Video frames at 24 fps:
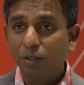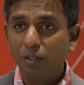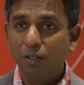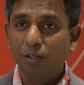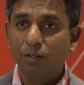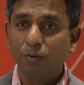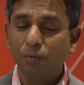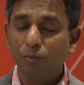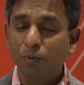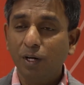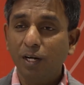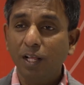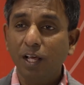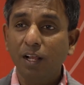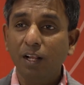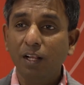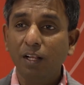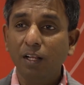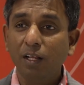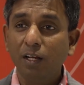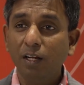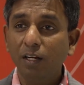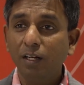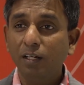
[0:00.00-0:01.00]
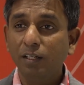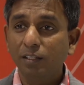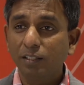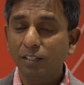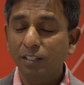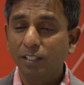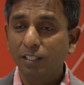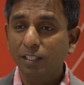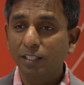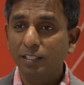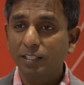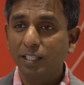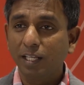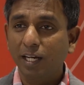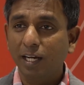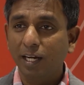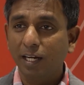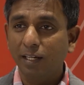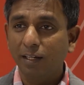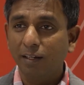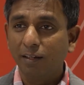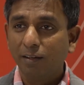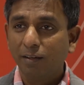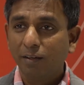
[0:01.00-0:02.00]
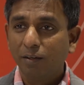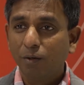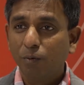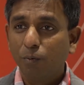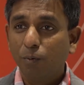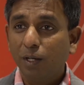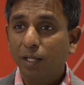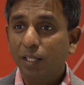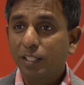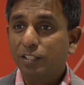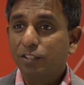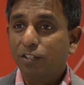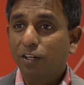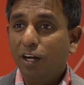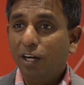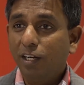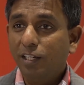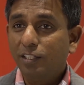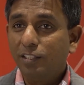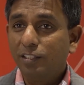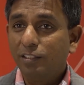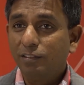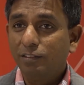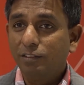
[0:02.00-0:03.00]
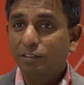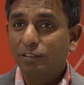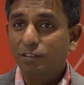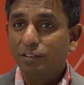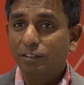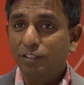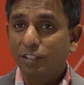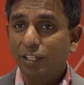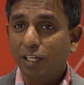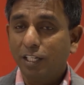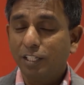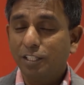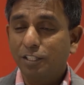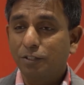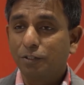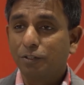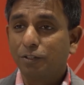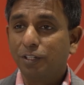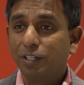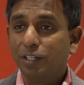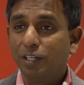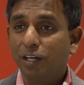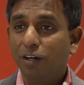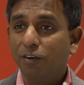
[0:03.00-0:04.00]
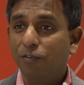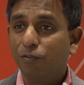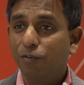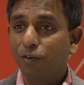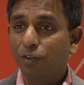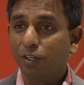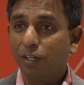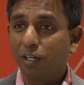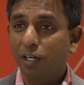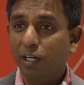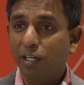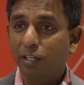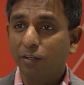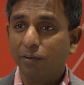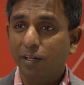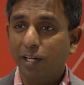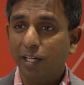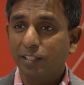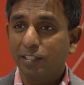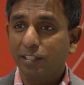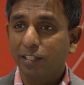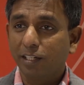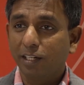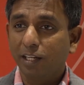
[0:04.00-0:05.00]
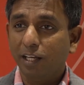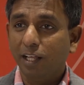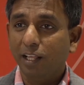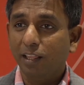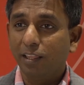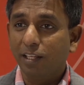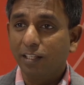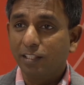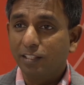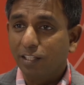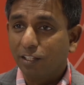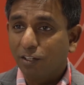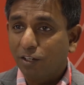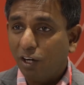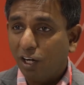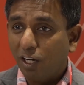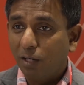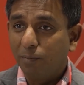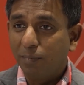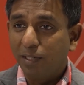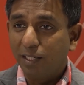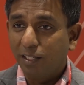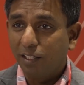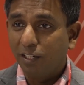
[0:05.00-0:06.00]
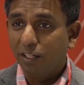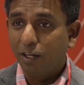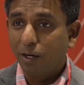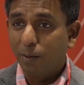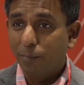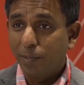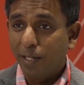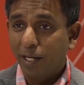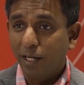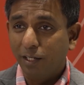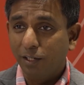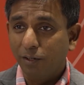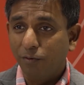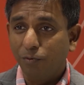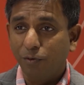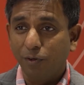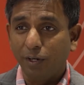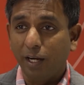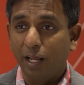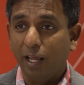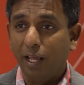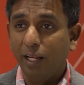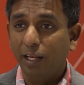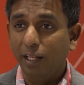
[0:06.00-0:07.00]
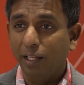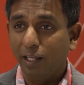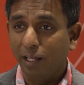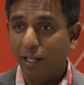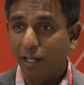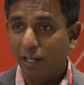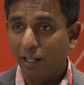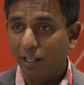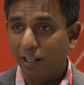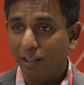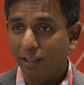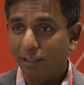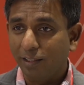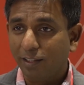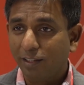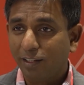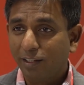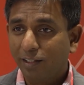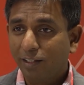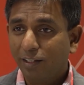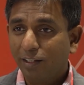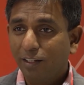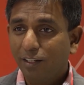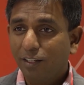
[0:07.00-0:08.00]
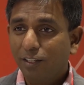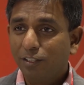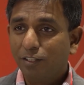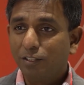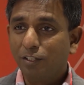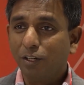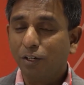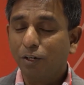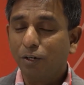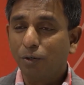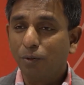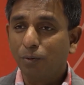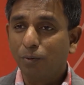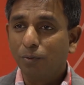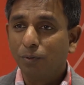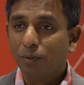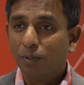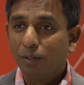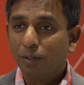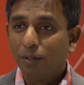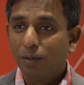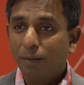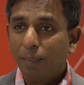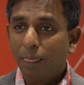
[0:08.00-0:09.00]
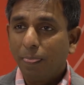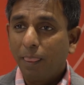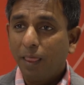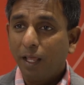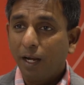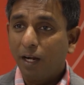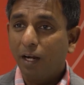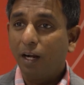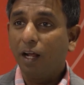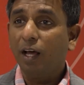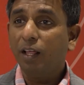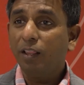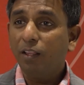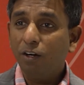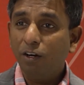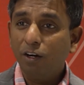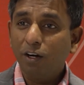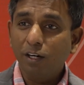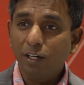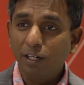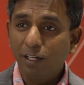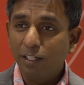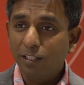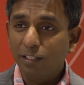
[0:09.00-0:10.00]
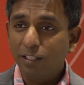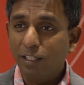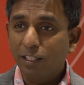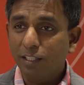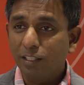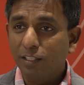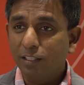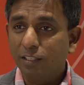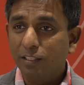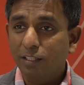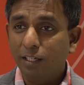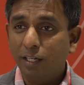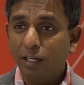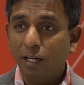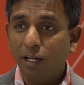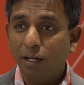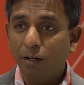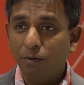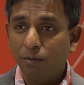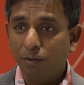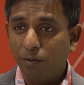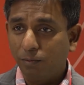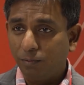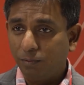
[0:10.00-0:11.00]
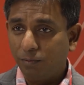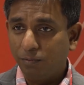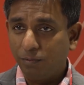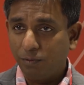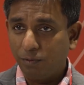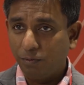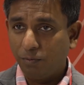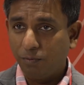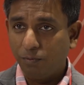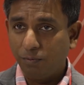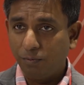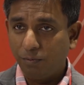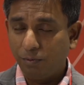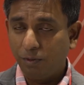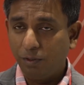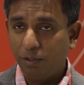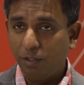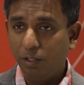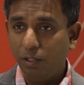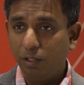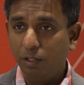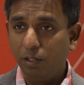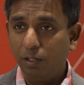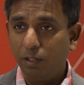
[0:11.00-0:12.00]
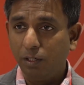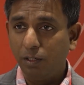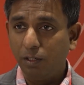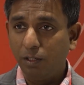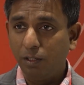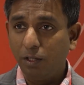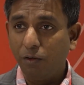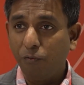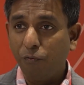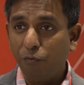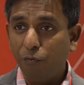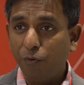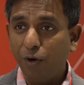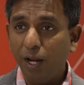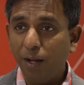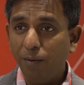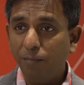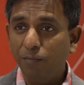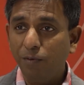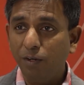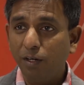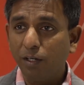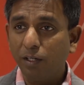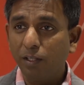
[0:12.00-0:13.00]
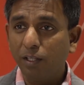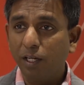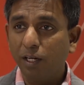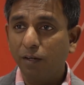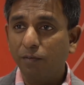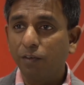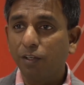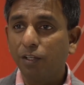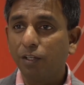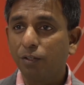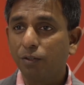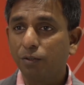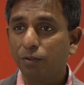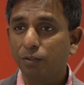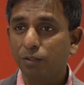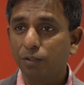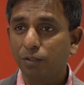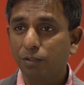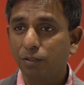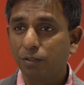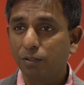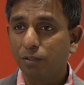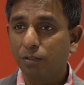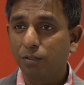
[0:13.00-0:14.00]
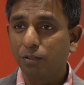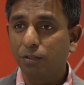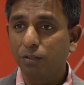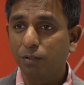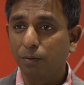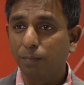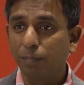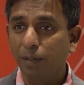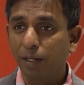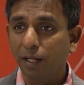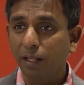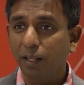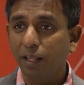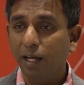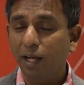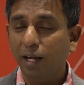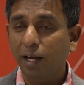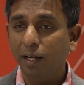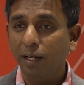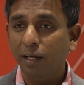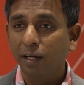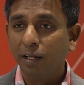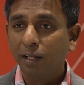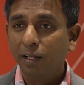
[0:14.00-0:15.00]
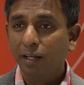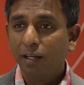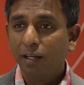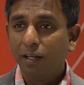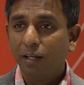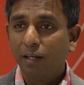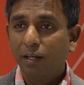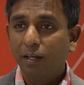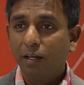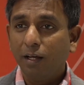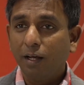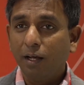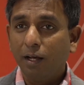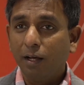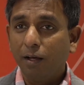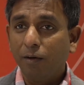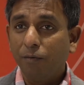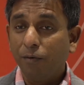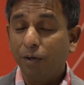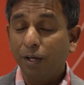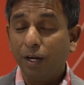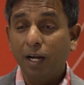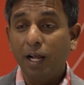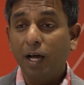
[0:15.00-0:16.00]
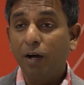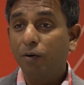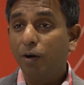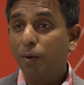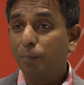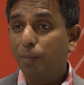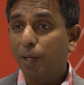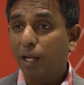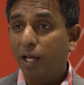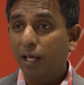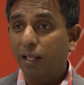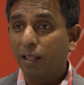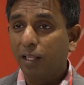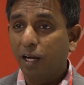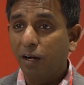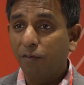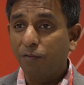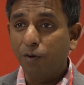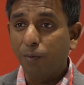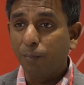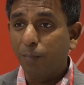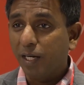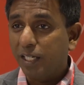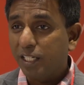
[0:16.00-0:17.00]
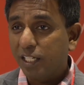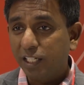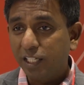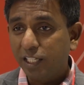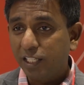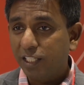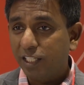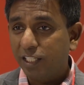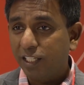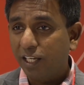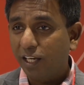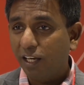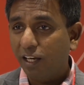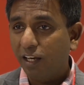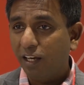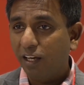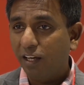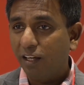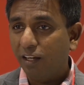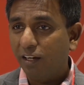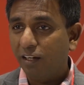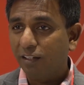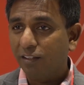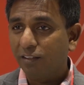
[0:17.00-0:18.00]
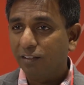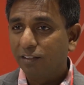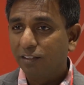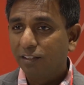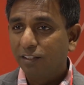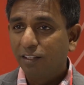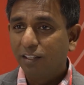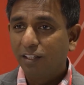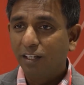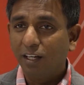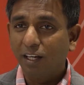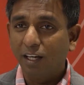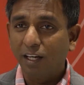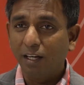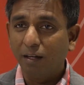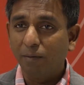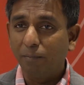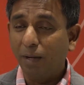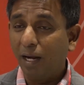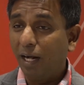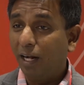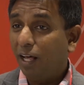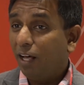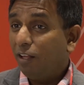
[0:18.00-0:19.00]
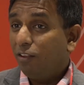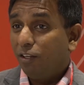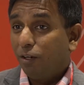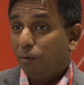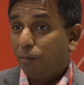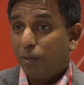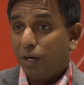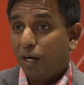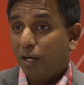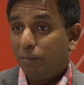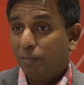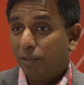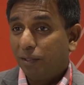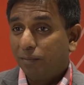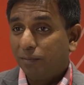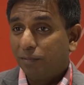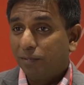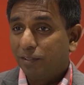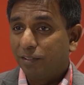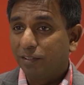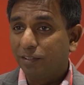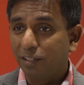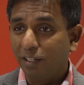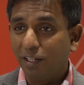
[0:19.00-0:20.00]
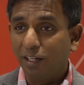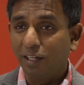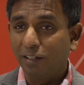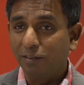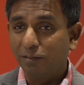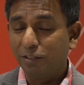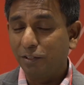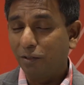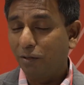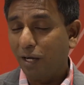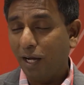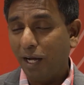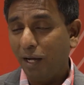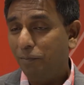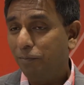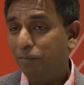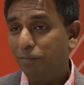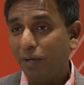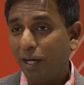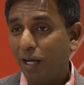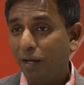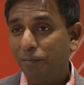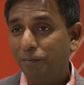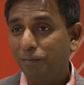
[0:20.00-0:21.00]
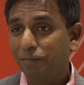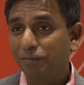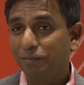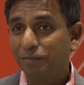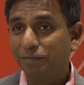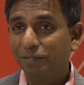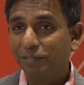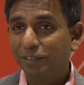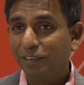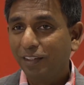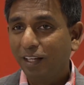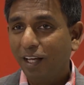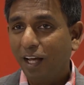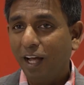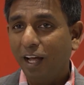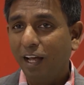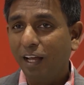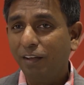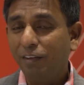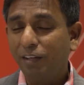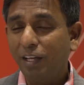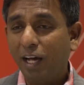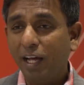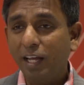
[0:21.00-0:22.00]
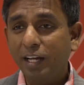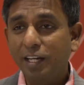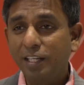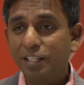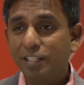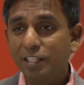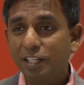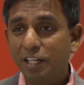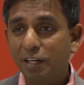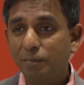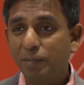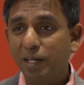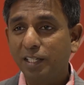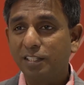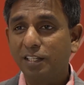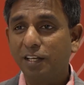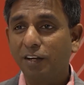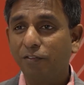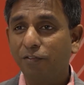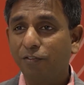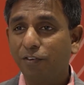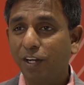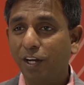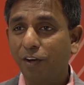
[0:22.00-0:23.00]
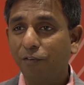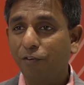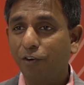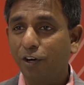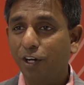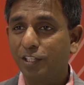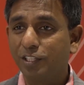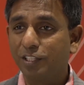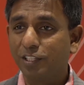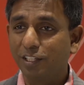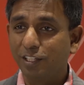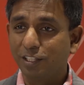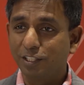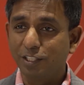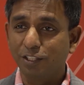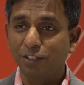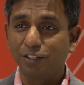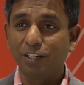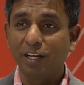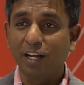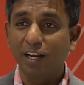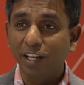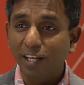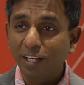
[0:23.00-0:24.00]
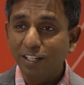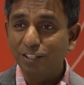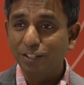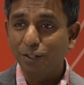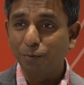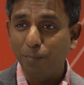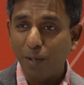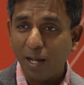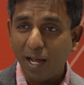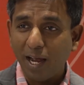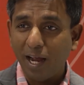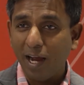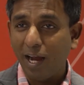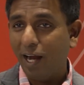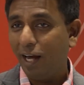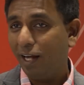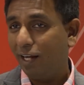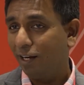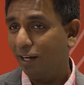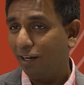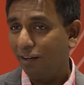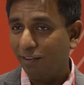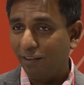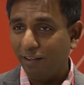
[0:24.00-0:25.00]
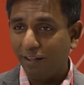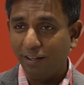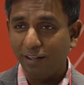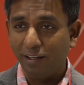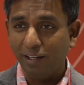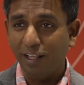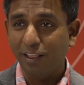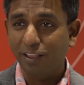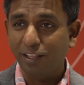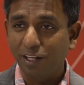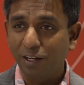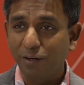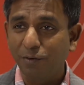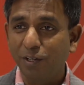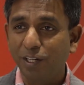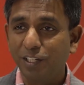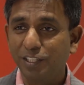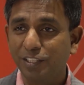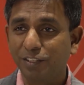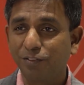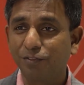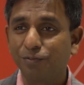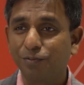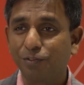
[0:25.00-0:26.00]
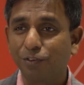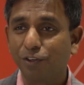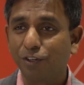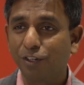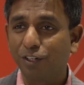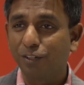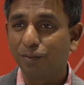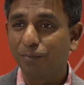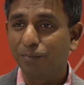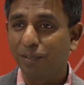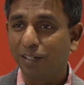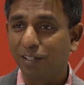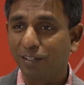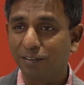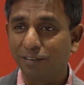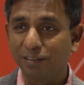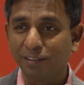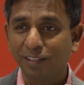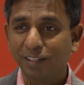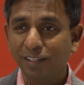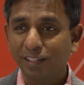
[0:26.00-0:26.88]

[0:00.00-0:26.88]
what I learned is that, it's not just good enough for cardiovascular health, it's the common denominator for any health. So there are other organizations now, so the framework that we used to build that, we are now applying that for maternity care and other problems. So I consider myself very fortunate to run into Pat and the Health Innovation Forum, and